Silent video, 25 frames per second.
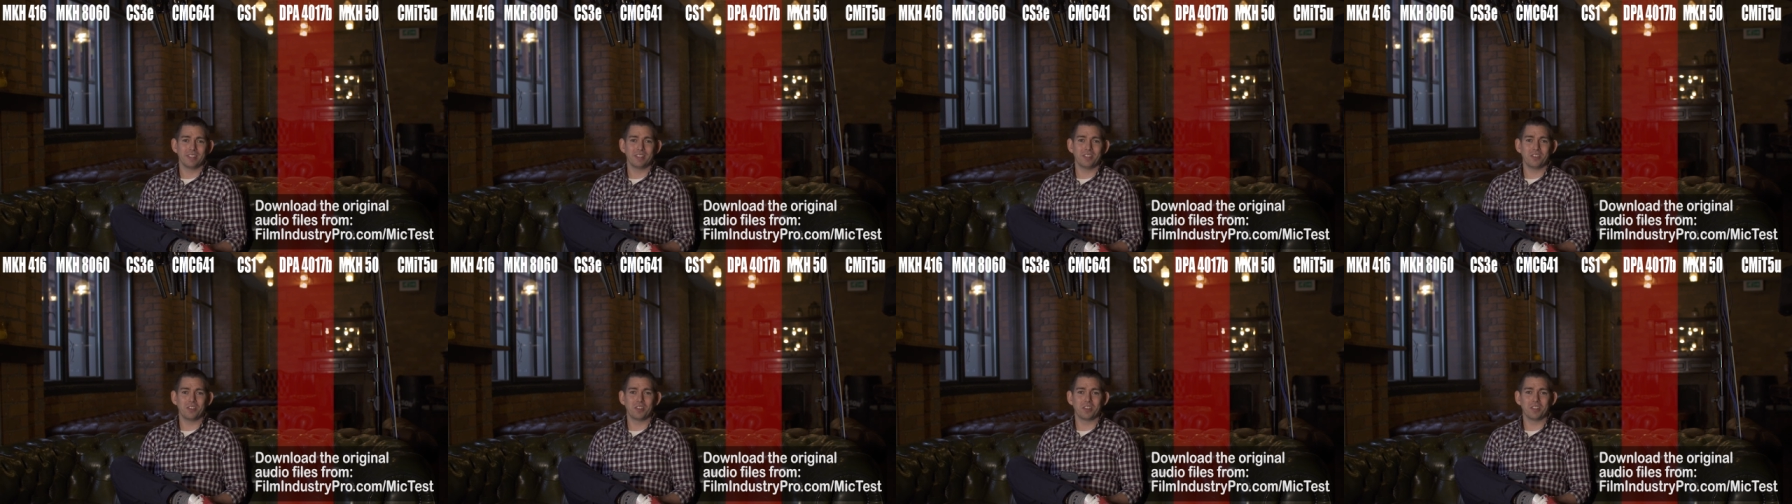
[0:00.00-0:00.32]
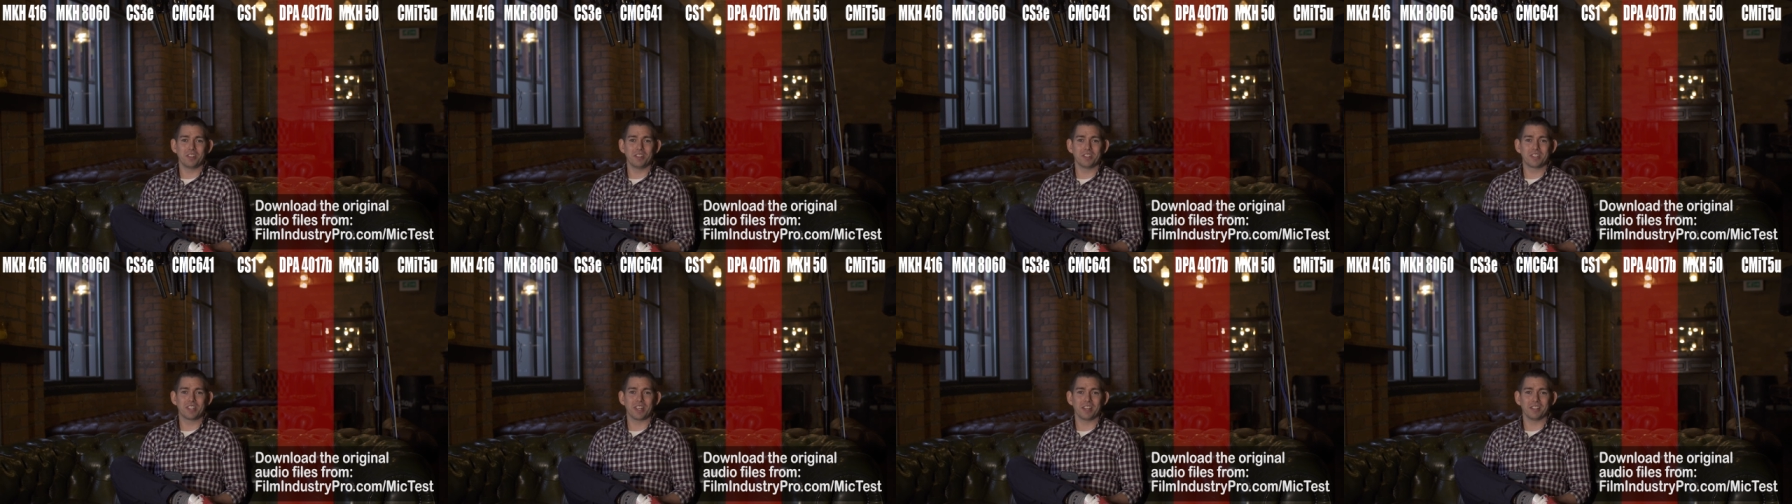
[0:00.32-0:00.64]
you
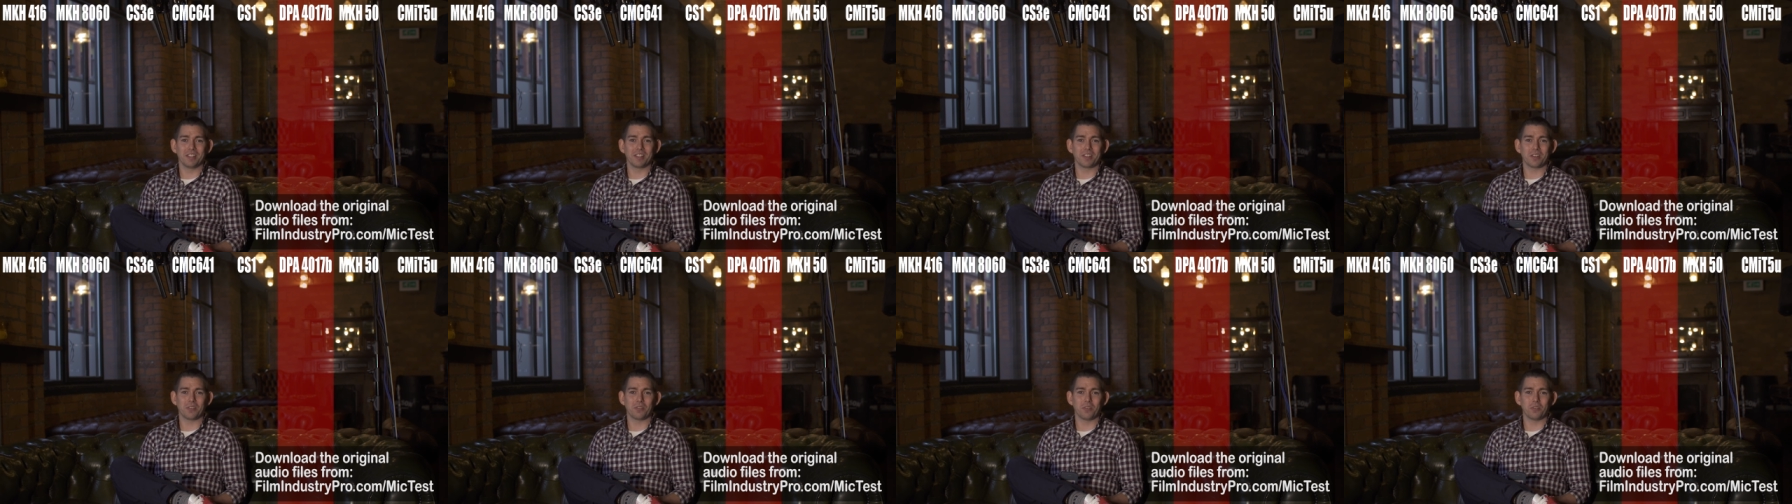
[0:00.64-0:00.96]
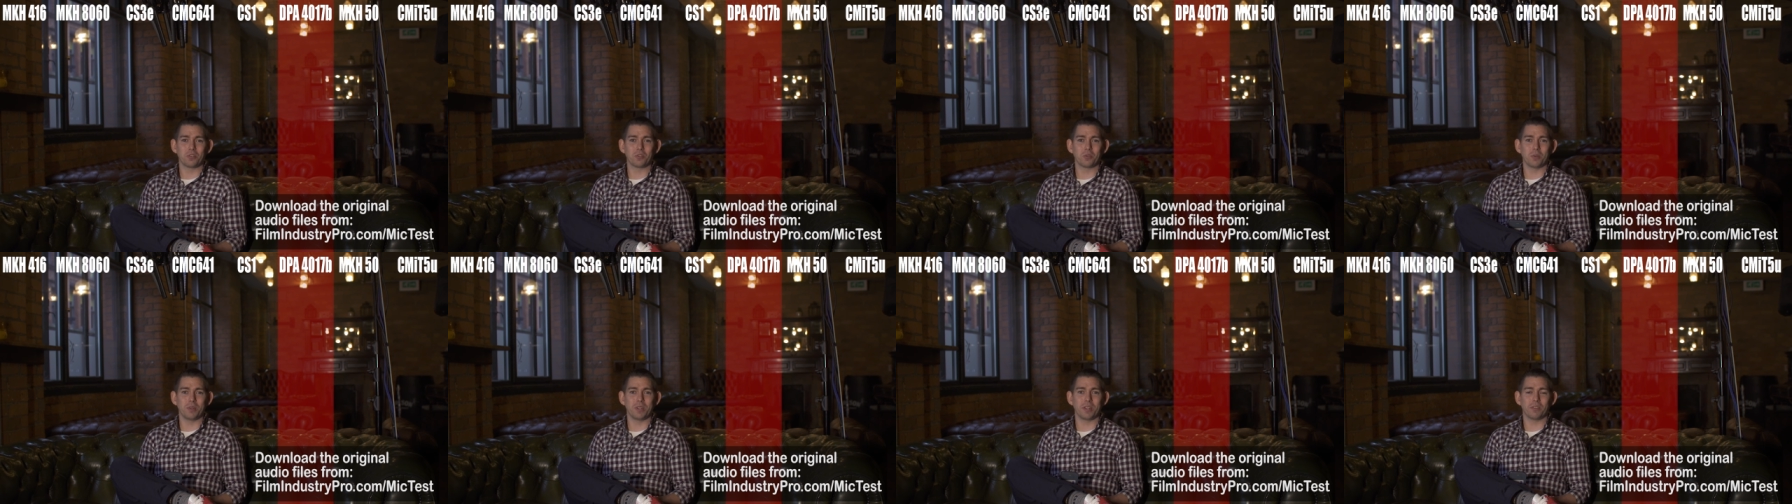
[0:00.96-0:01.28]
can tell the
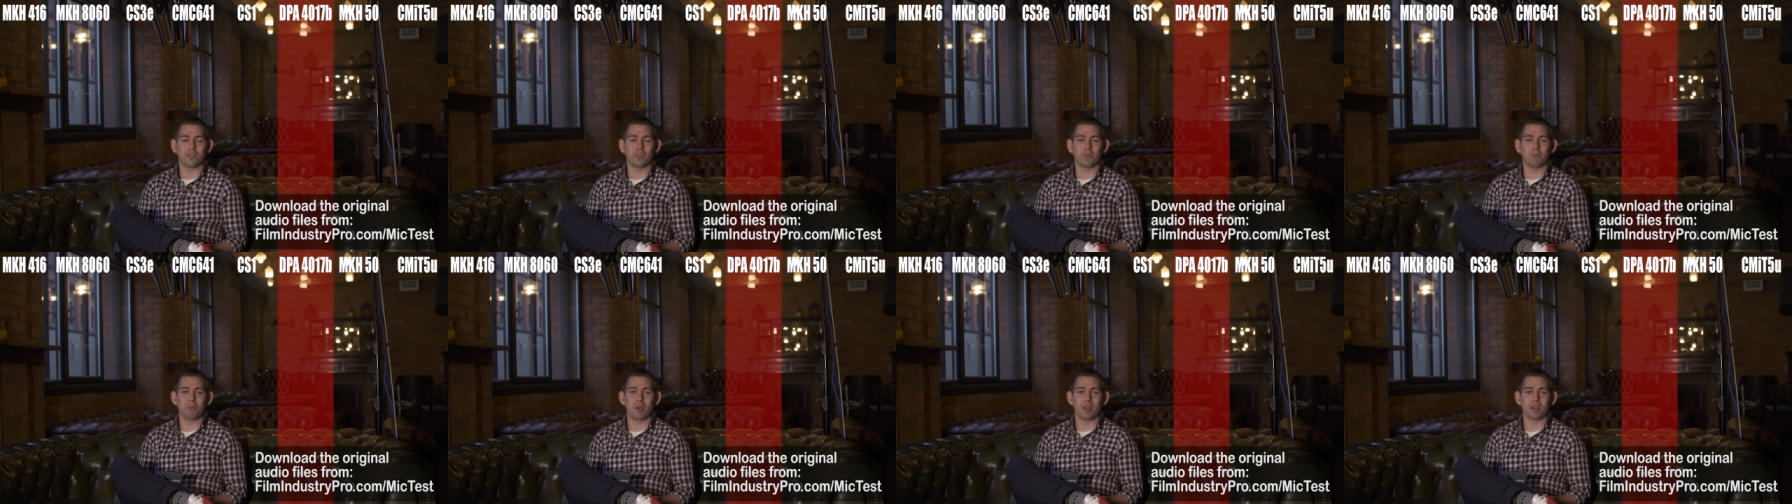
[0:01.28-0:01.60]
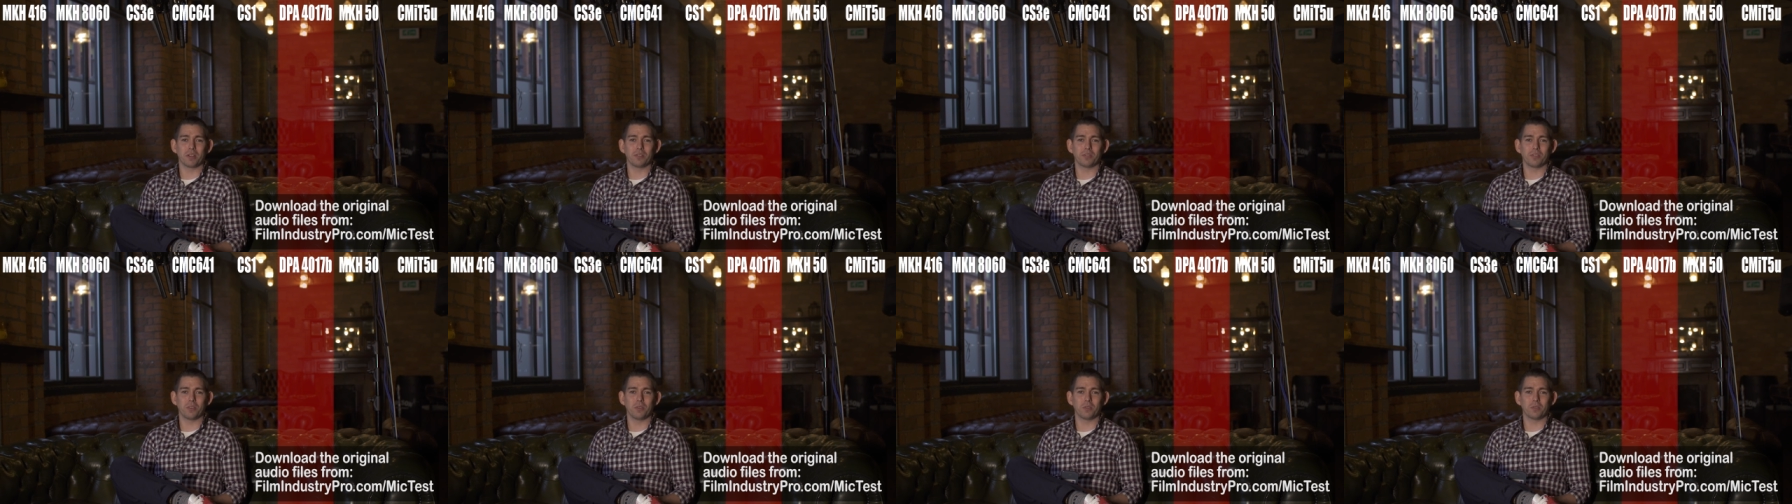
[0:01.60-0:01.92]
difference between different
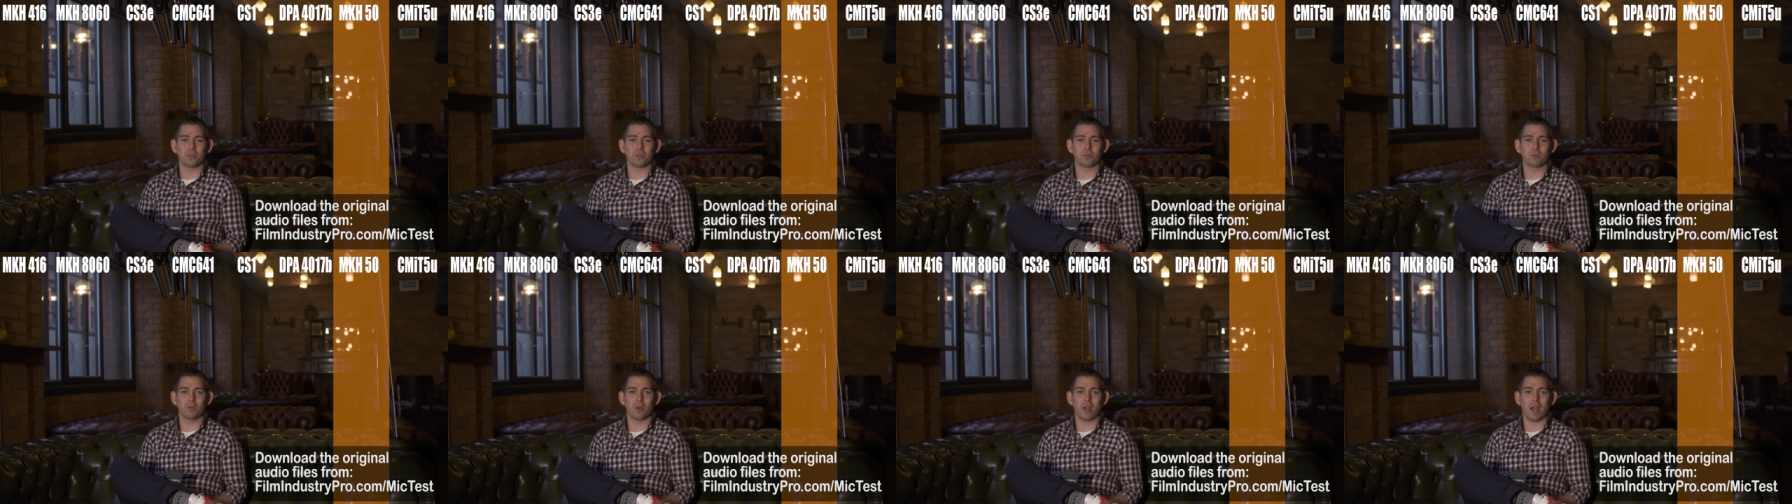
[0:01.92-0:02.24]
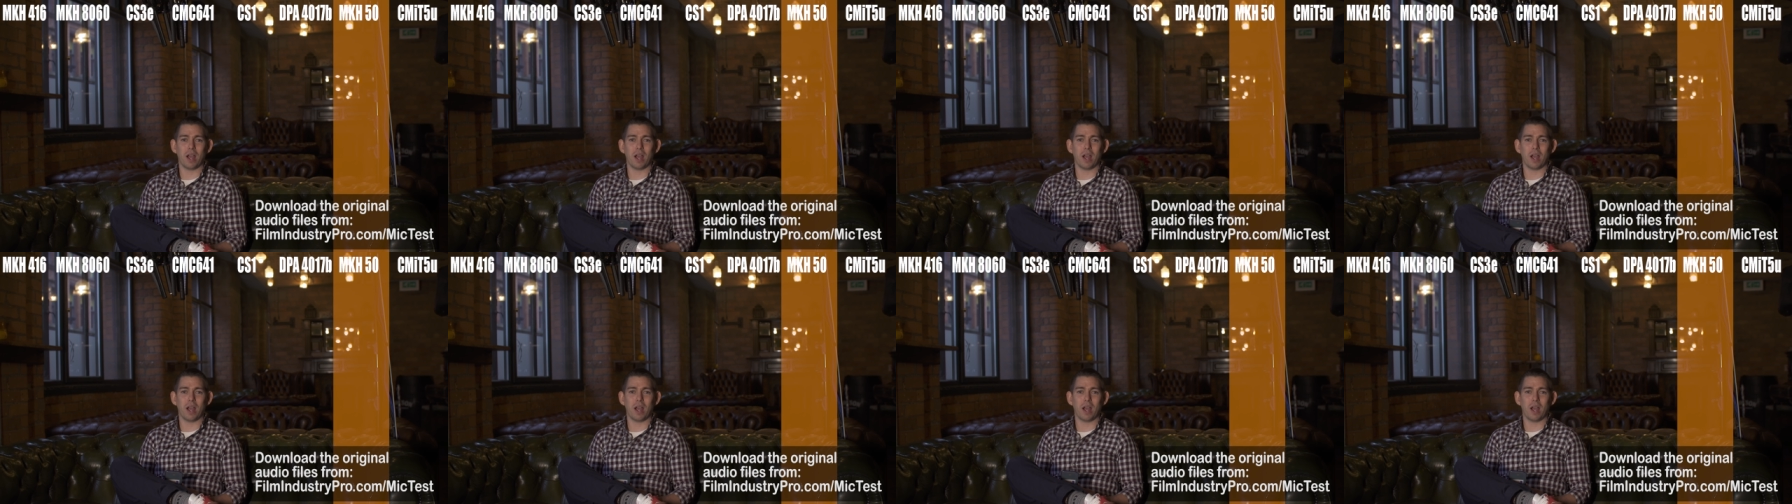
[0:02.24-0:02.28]
microphones,